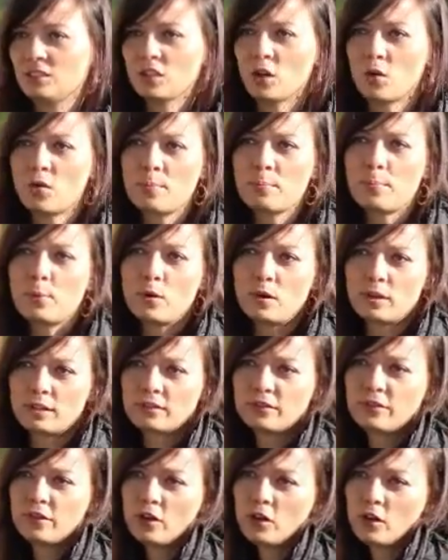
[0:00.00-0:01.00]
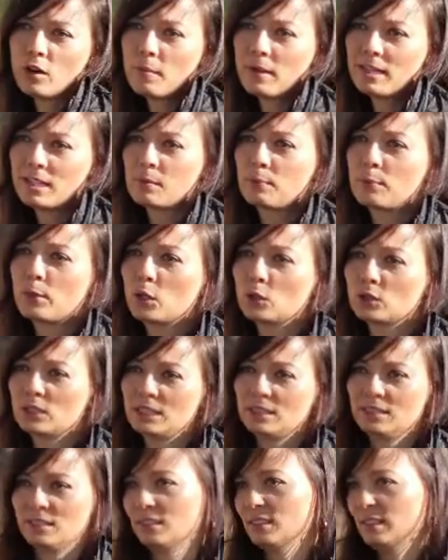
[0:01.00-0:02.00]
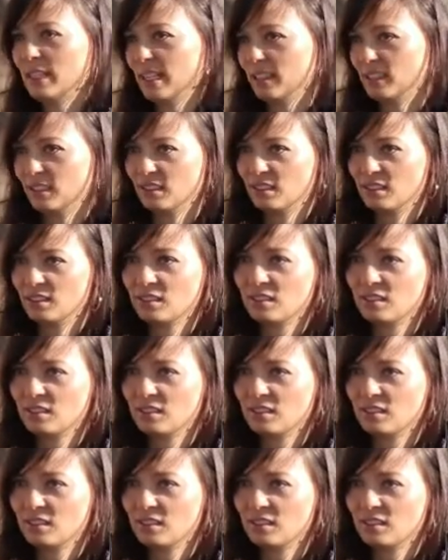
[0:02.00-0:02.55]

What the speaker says: so important for muscle protein synthesis?